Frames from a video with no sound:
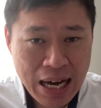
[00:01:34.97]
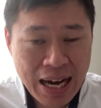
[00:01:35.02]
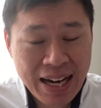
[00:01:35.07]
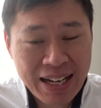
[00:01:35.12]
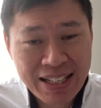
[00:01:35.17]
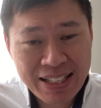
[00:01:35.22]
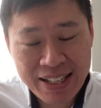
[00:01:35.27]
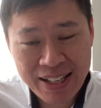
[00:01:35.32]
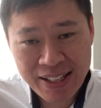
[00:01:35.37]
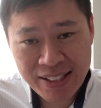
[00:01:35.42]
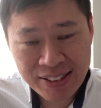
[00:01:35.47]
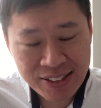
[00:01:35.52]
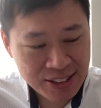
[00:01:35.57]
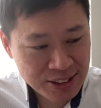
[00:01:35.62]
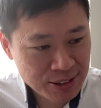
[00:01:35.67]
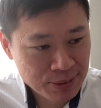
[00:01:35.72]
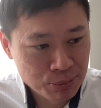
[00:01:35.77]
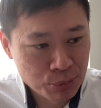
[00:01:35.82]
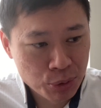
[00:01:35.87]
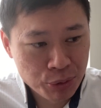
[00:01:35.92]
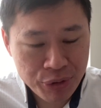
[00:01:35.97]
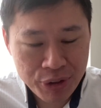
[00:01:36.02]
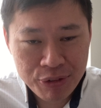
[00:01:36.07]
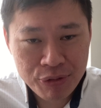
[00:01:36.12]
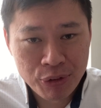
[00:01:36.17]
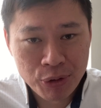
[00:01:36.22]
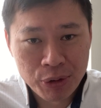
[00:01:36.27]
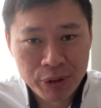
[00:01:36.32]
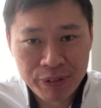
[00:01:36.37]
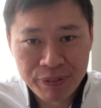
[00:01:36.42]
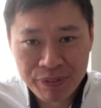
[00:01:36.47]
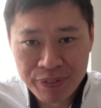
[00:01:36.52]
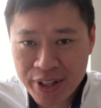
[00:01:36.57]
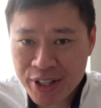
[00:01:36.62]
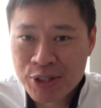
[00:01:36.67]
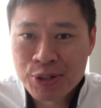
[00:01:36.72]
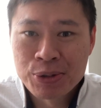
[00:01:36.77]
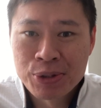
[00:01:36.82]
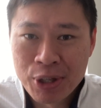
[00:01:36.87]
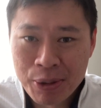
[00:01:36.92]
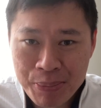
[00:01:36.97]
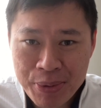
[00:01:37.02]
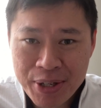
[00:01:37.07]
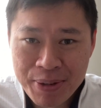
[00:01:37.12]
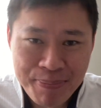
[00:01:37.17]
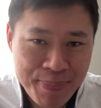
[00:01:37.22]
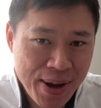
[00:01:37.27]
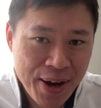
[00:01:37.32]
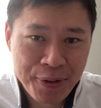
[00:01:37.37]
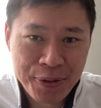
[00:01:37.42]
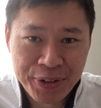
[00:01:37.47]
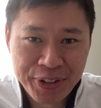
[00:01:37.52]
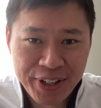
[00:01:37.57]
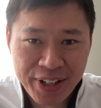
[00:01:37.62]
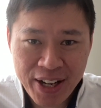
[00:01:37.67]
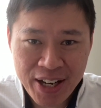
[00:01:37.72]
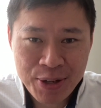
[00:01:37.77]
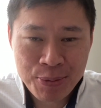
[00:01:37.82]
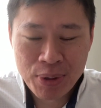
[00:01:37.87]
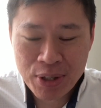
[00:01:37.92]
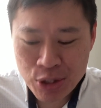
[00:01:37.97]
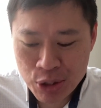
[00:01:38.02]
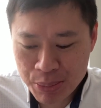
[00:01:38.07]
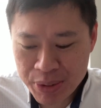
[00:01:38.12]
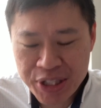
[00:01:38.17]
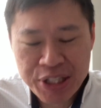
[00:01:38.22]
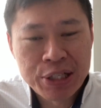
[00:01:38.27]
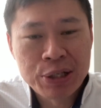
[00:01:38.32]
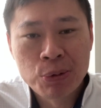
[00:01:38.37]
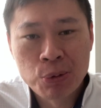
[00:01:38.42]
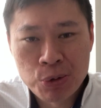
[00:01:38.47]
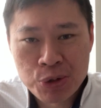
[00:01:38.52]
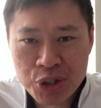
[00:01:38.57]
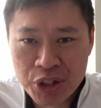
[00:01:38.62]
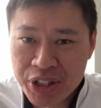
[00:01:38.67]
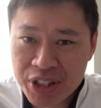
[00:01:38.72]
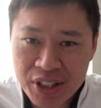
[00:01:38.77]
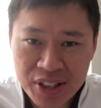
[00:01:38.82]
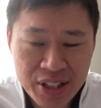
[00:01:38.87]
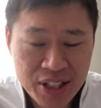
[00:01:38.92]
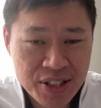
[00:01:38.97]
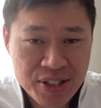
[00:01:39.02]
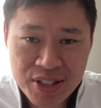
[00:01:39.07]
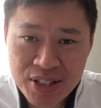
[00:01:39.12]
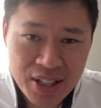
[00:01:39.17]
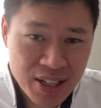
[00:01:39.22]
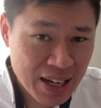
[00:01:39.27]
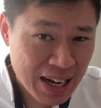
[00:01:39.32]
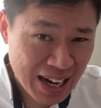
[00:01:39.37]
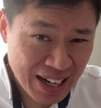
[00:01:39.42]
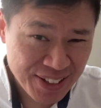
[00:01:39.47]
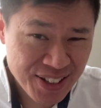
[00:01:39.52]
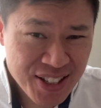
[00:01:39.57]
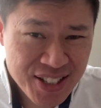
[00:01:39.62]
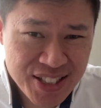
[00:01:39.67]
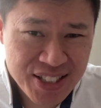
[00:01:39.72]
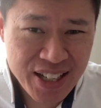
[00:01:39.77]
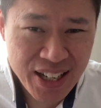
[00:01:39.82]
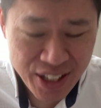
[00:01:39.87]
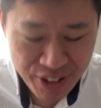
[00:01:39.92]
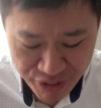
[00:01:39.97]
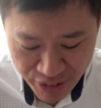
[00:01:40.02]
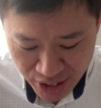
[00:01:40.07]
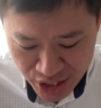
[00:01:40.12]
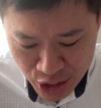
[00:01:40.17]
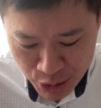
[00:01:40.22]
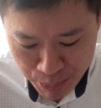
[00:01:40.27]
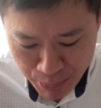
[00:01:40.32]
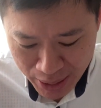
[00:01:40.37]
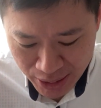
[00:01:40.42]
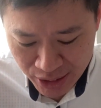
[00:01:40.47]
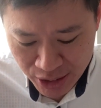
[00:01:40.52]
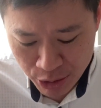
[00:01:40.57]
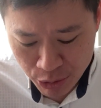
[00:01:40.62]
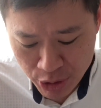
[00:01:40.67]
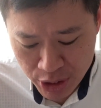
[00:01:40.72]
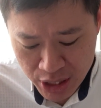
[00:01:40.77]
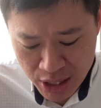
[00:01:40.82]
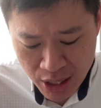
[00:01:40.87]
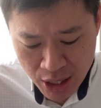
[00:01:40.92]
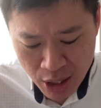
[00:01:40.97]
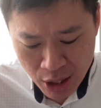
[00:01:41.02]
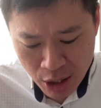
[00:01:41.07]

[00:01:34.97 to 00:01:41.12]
I guess moving forward, that should not be a barrier that anyone should be negotiating against. I think it's kind of expected already.